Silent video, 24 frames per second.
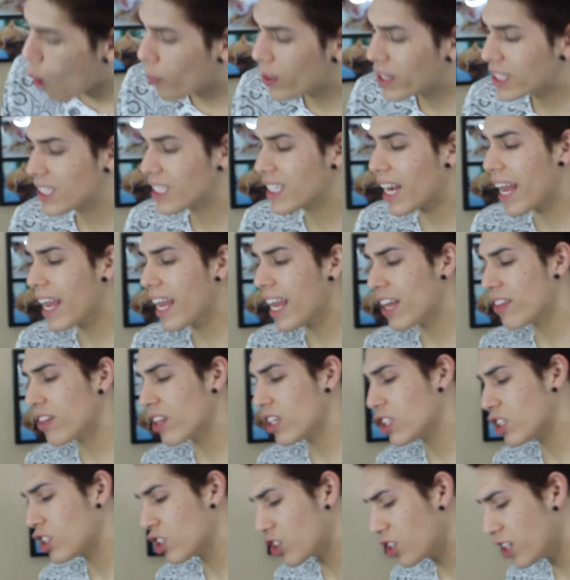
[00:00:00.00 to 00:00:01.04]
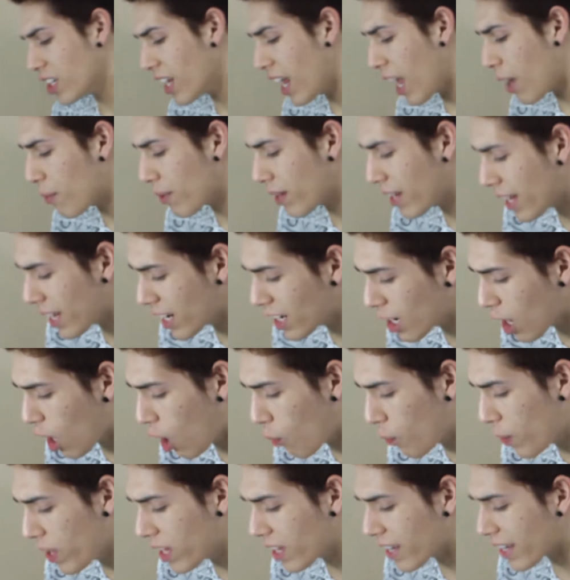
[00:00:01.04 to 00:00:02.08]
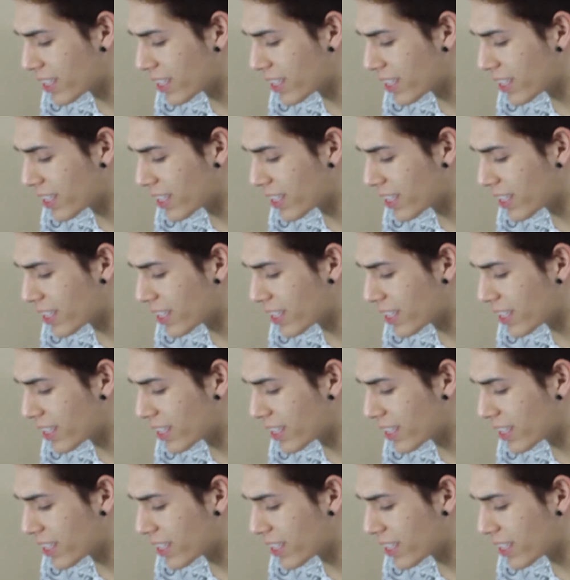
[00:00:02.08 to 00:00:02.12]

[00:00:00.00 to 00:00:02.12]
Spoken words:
We stay in the street and we get it all week